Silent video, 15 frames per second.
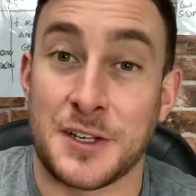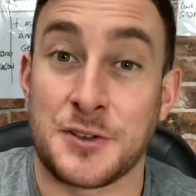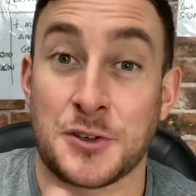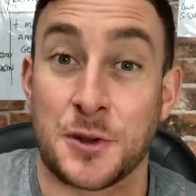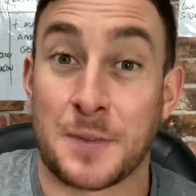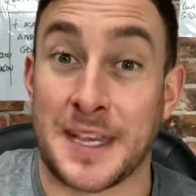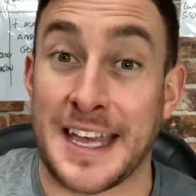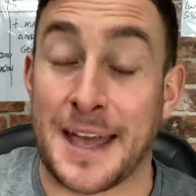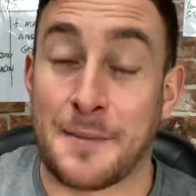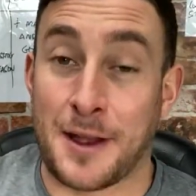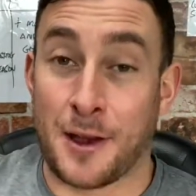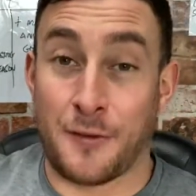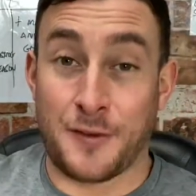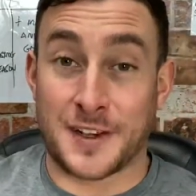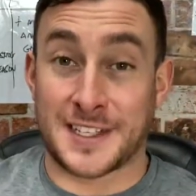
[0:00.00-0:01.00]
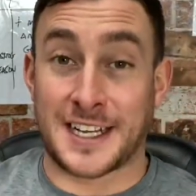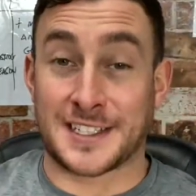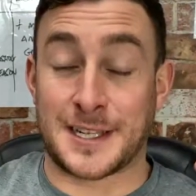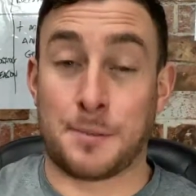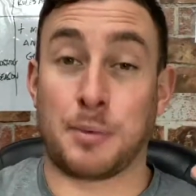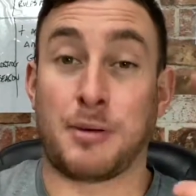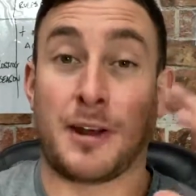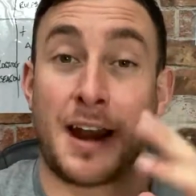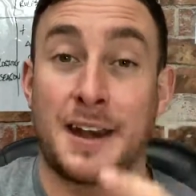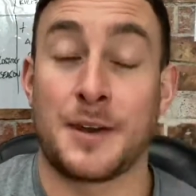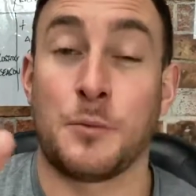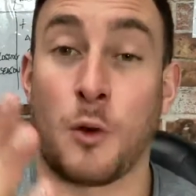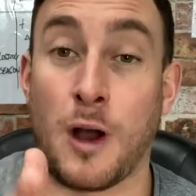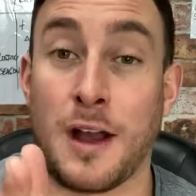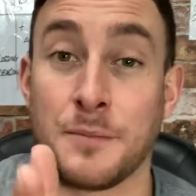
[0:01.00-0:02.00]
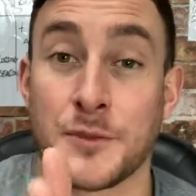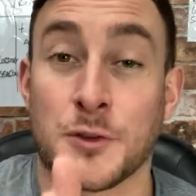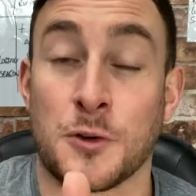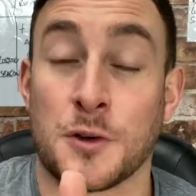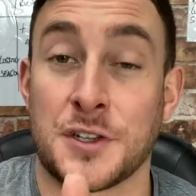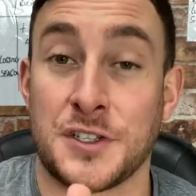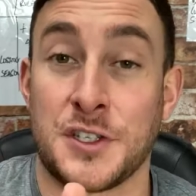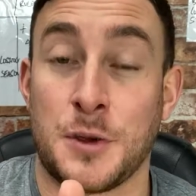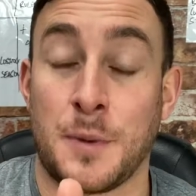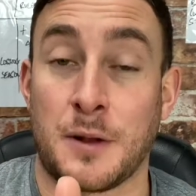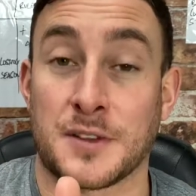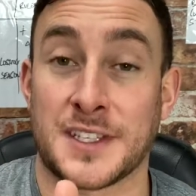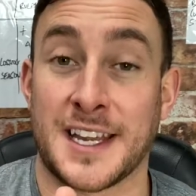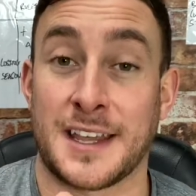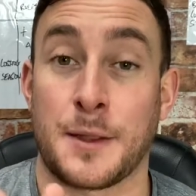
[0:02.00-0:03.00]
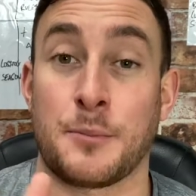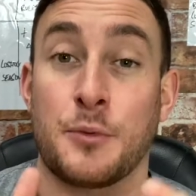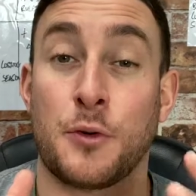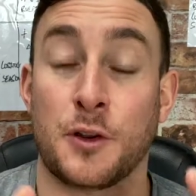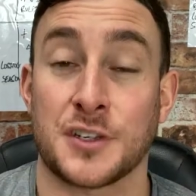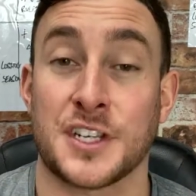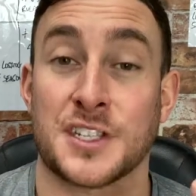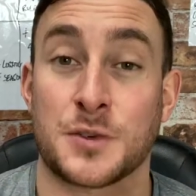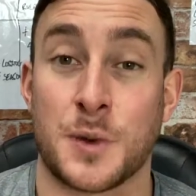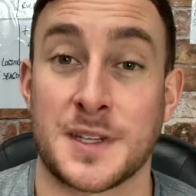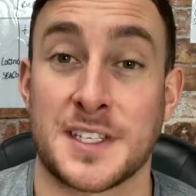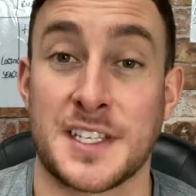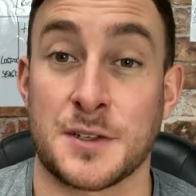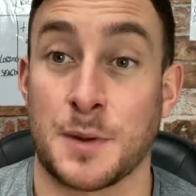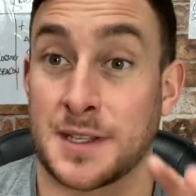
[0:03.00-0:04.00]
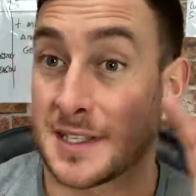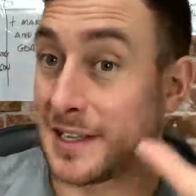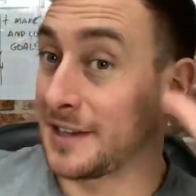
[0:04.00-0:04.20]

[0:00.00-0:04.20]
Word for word: You join me in my office actually planning what I'm talking to you about today, the Project 2020.